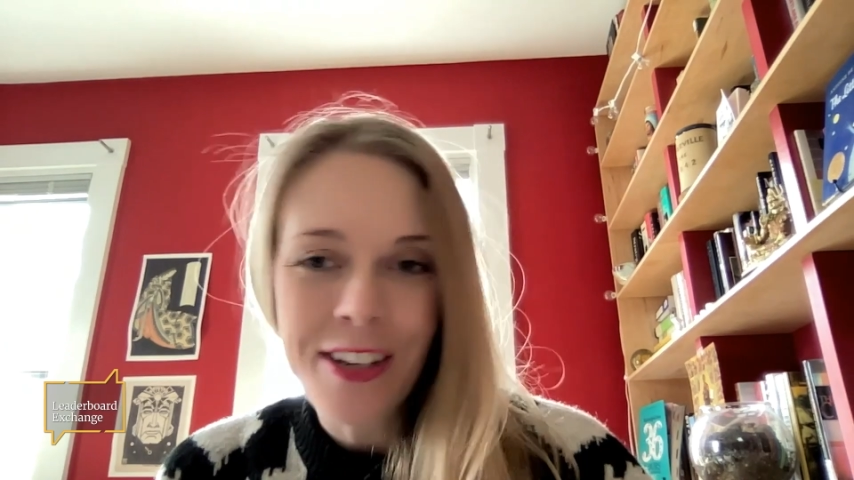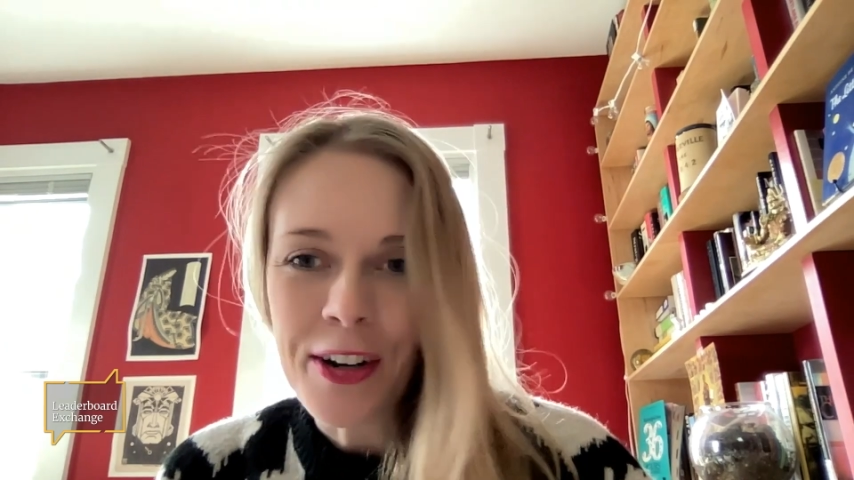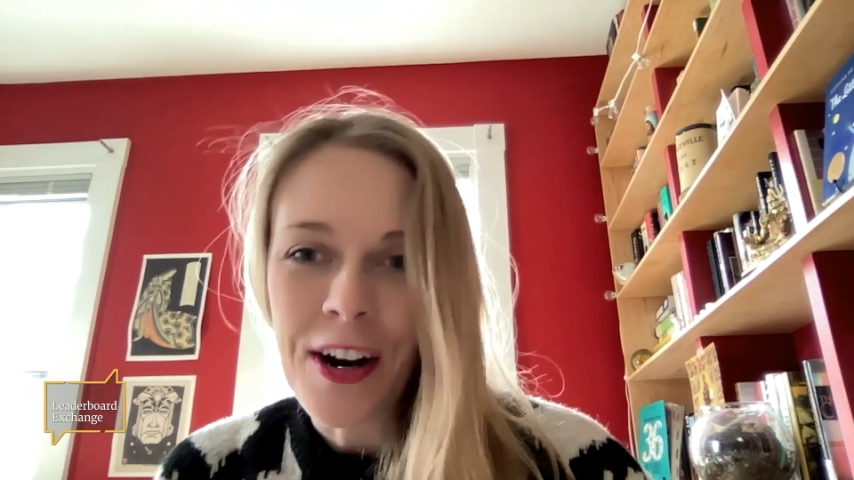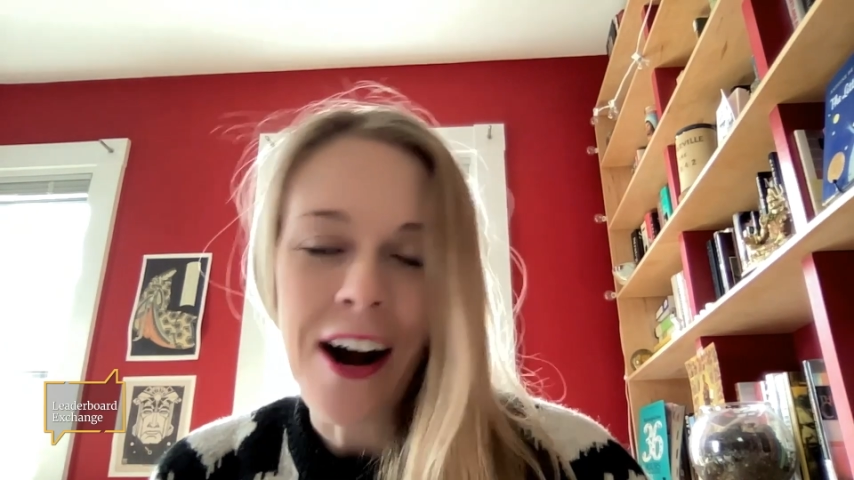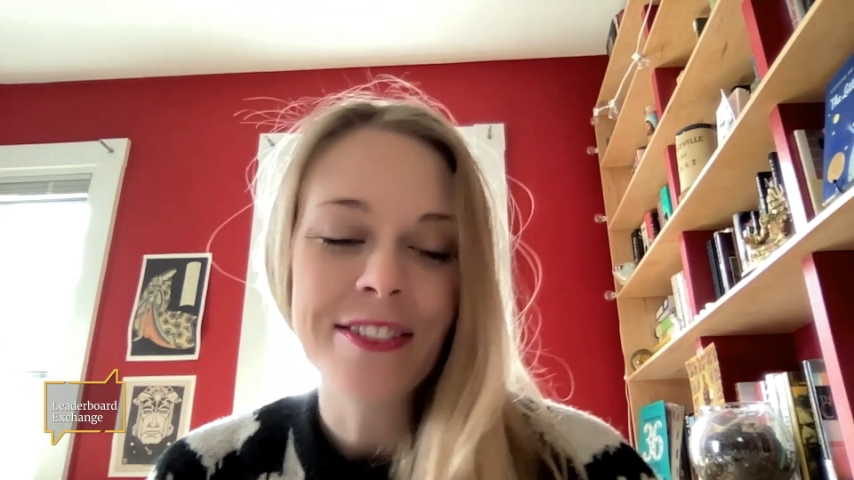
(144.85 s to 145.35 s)

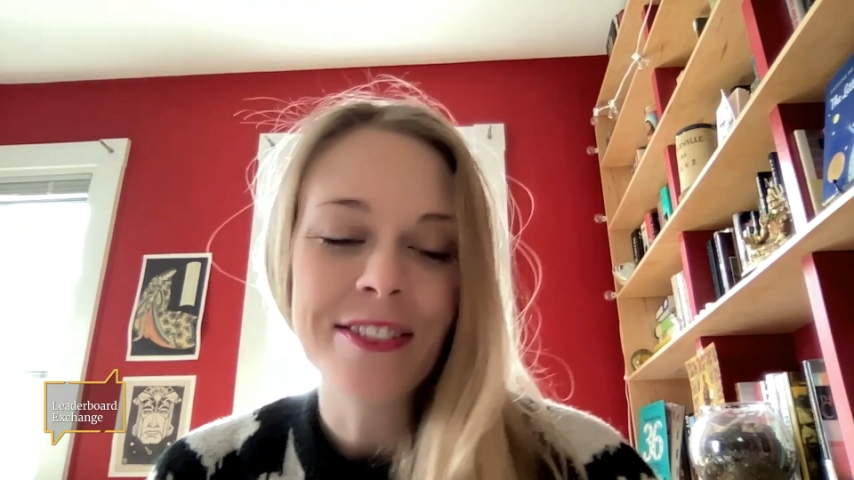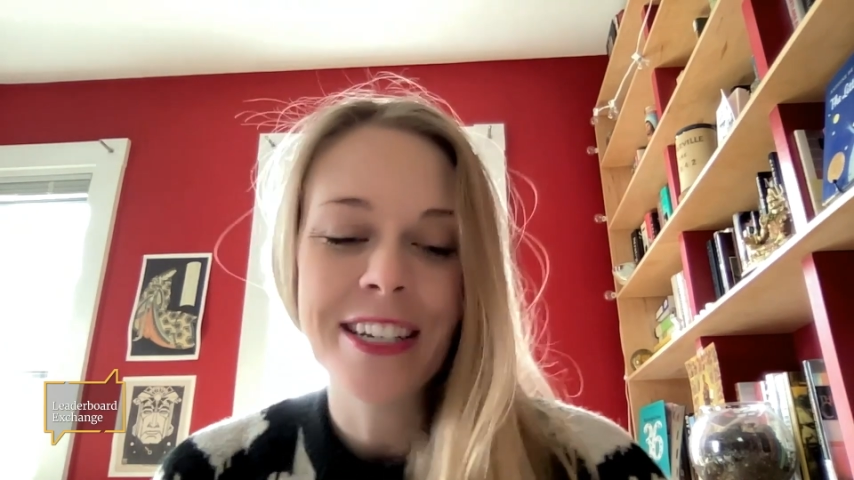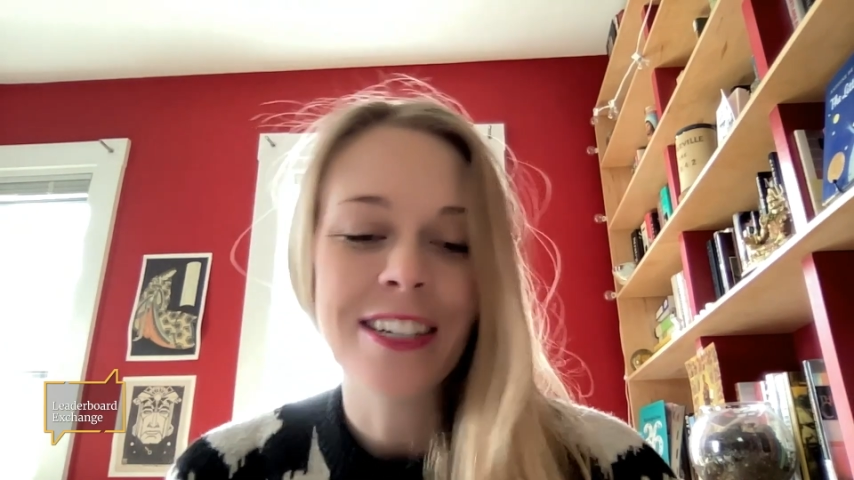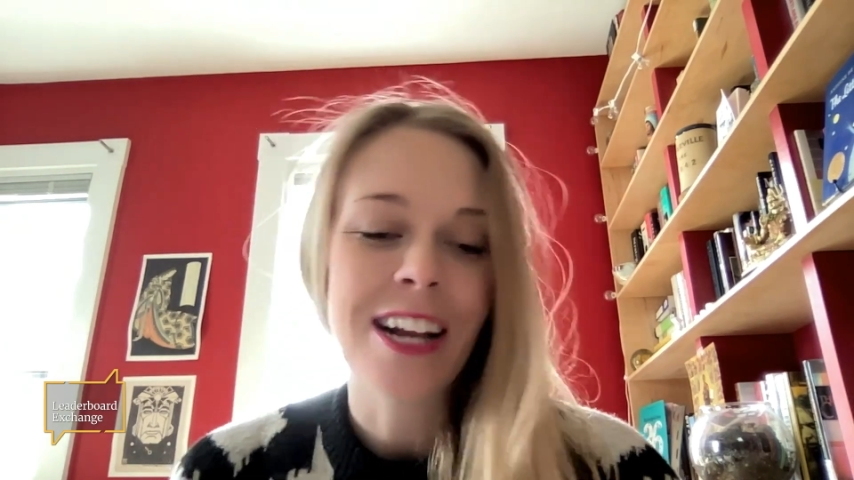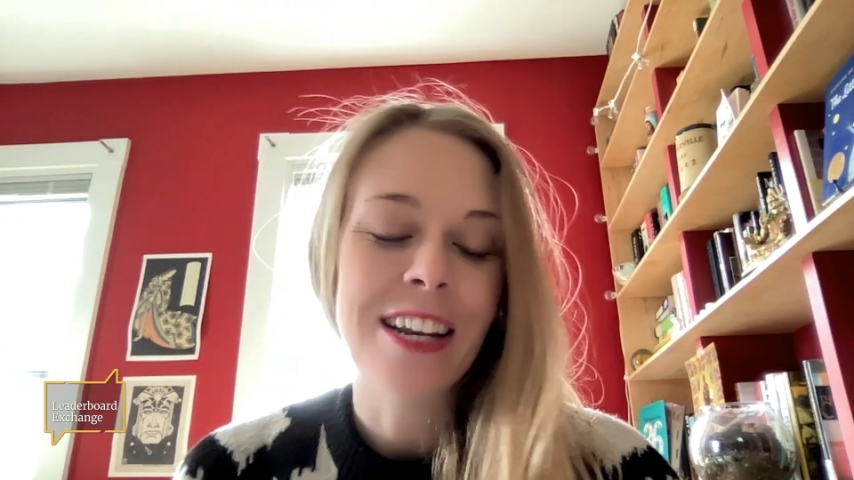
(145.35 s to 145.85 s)
you're
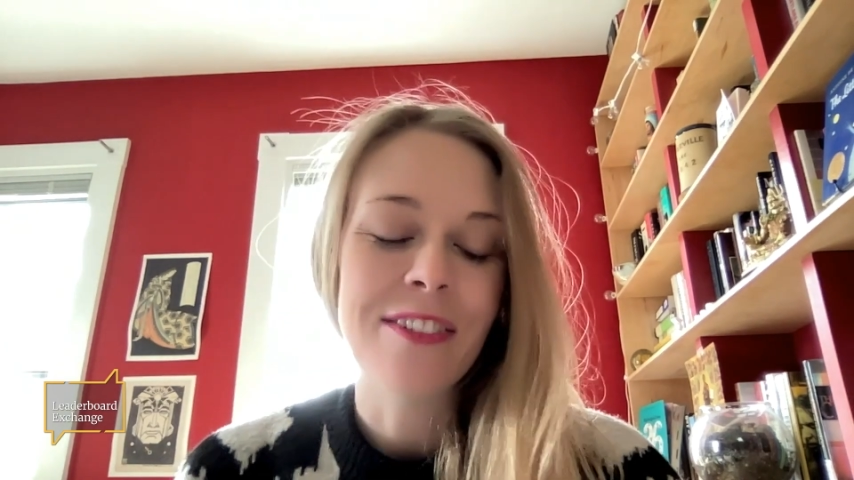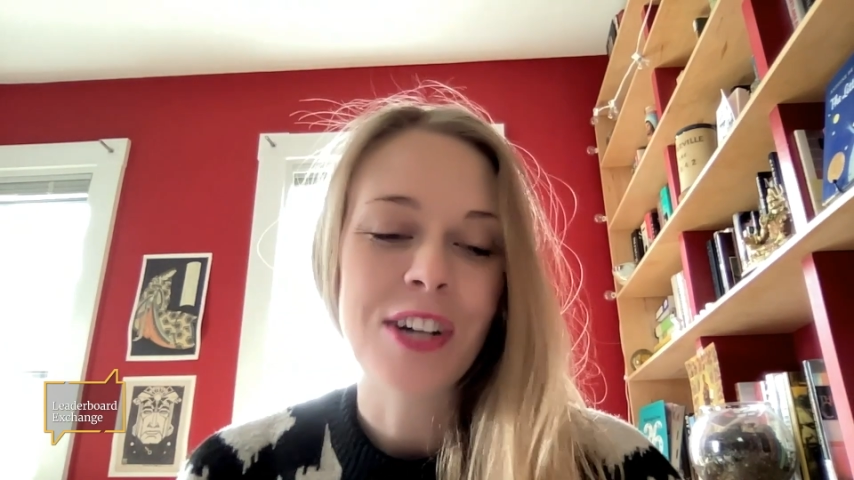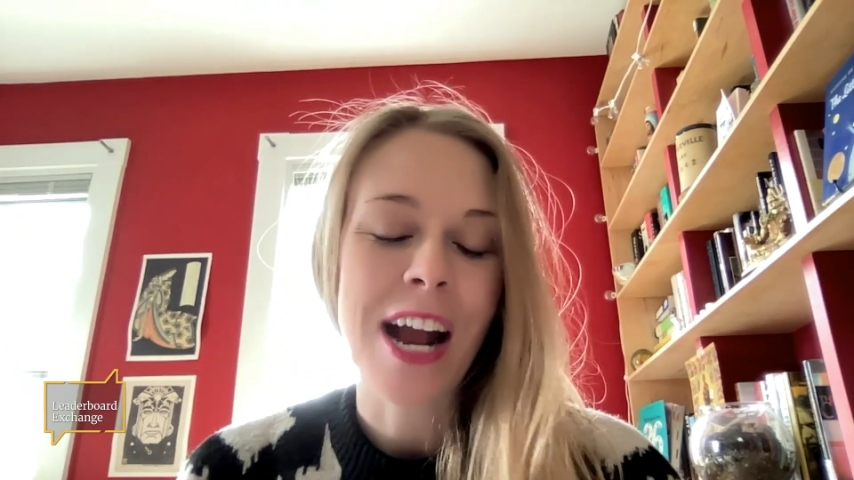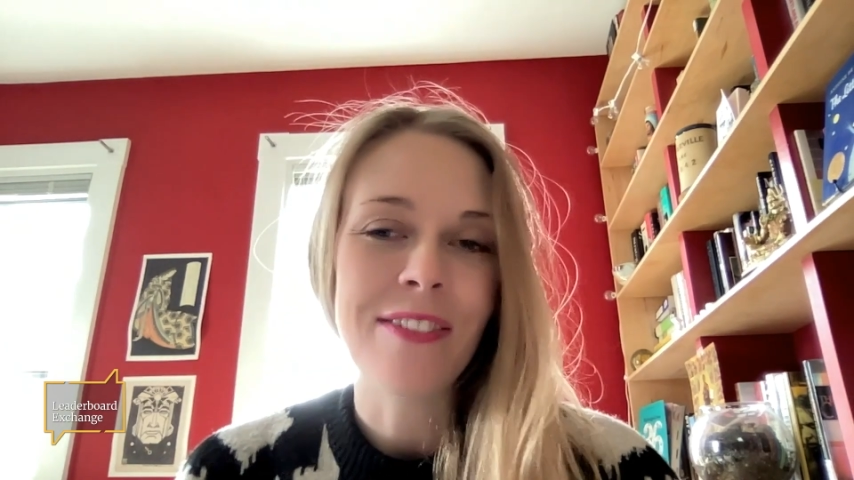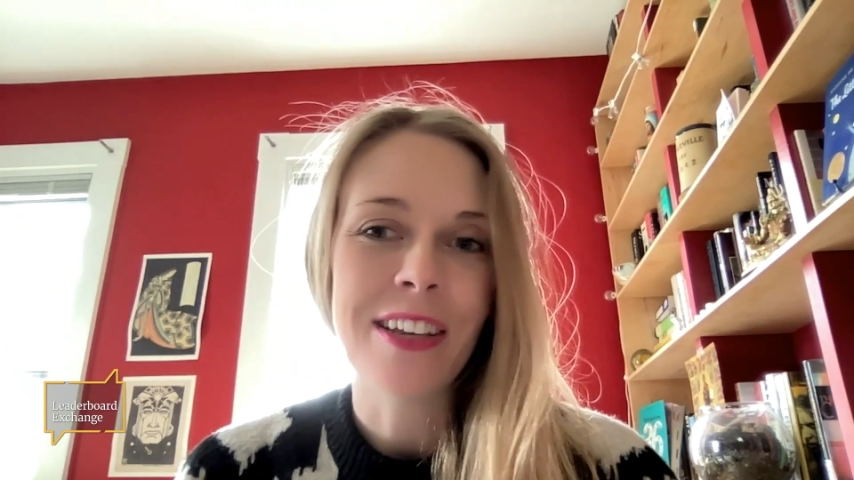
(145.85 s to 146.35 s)
often kind of
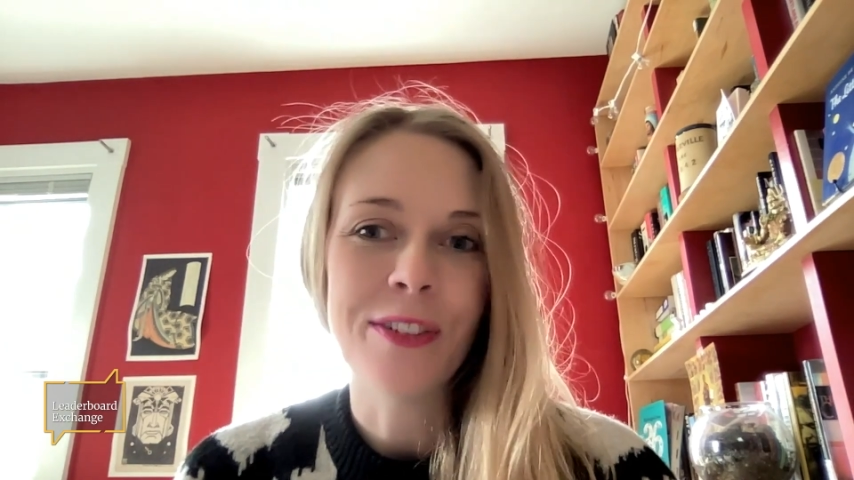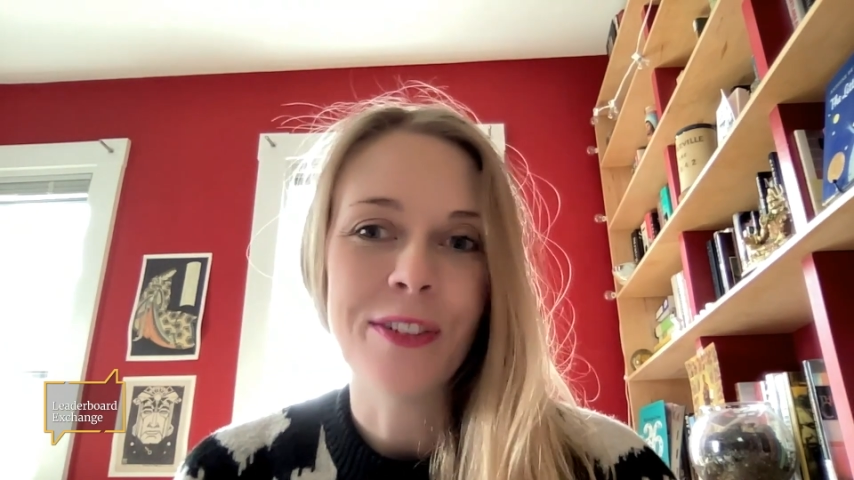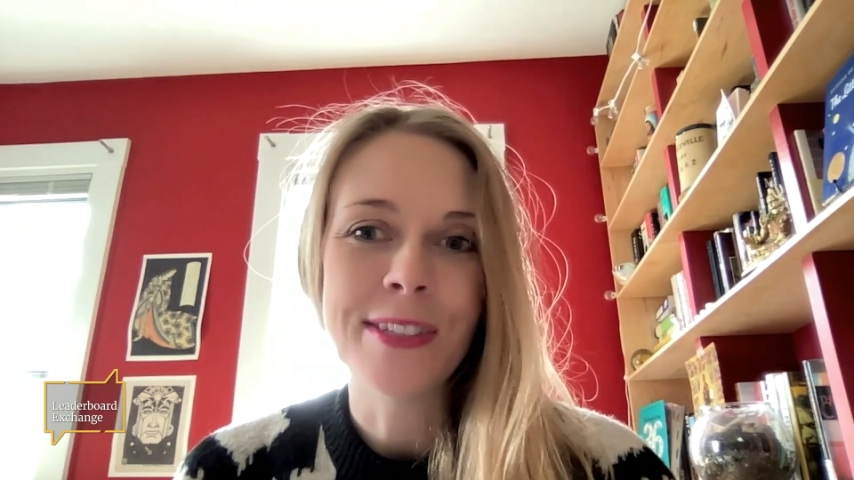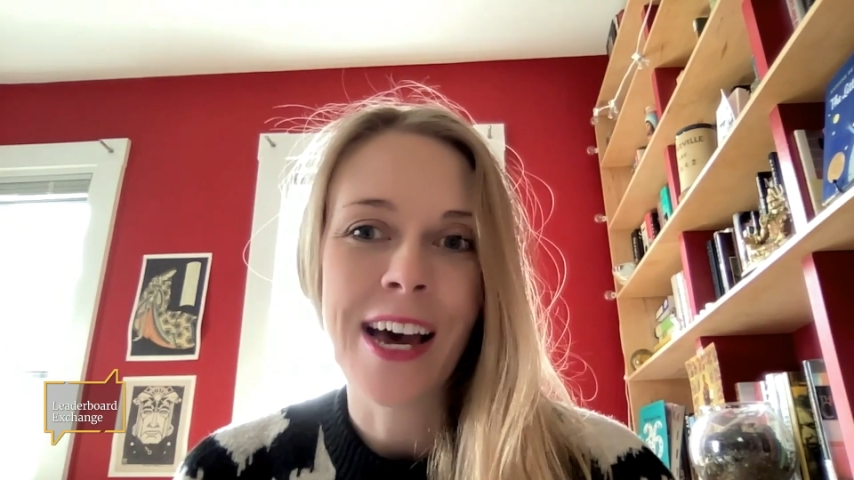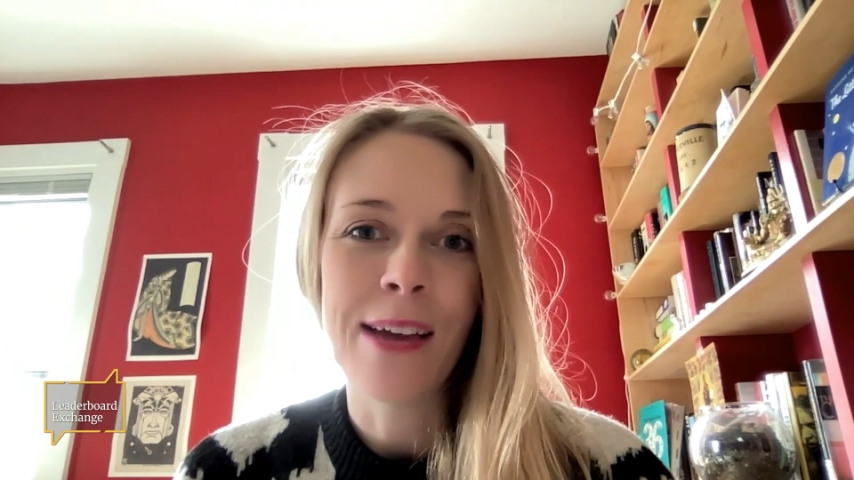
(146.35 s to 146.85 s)
traveling
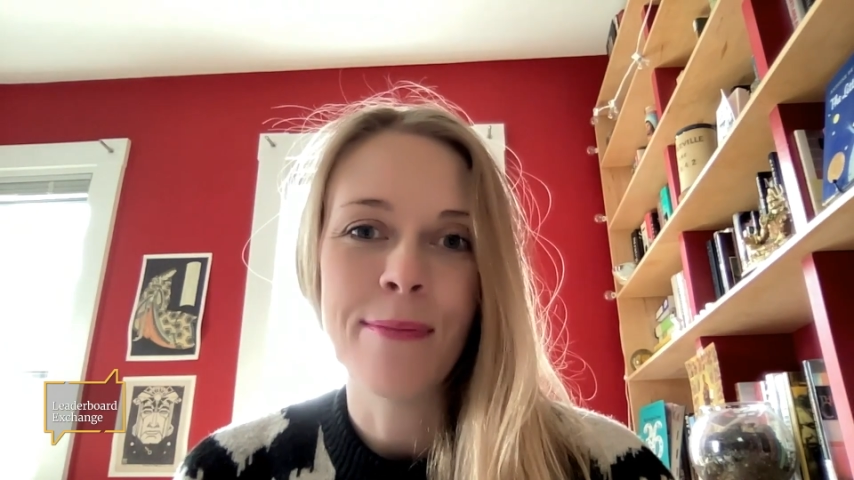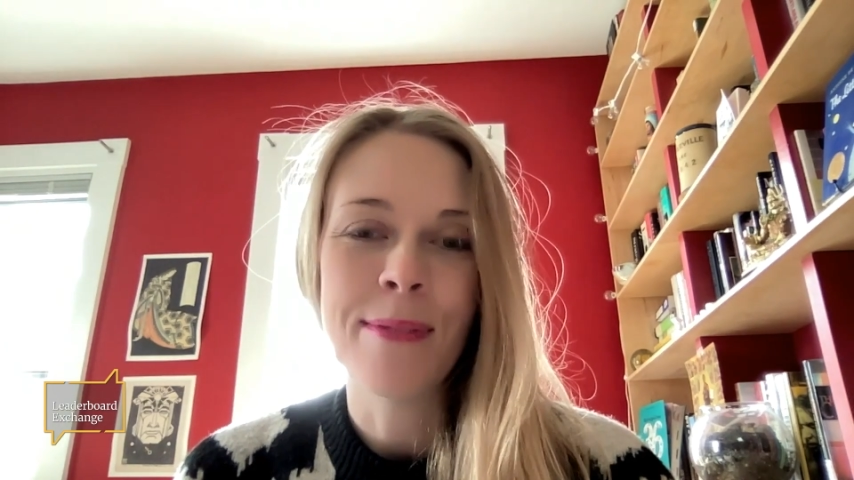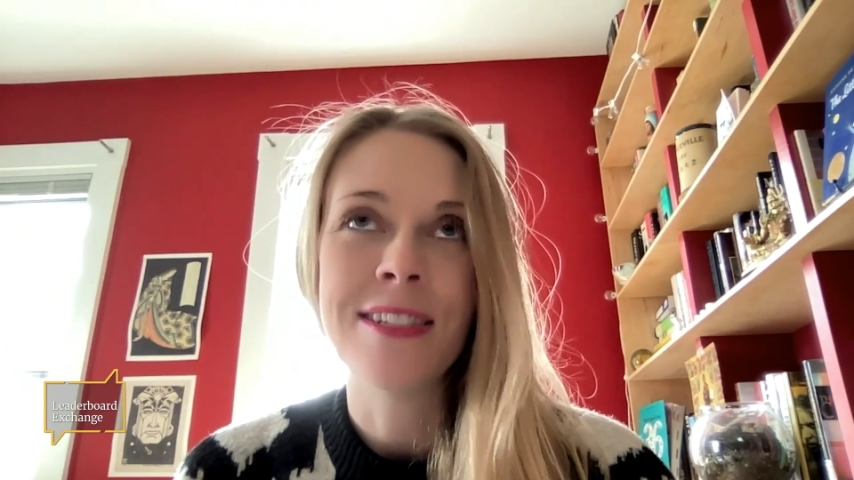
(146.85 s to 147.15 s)
full time.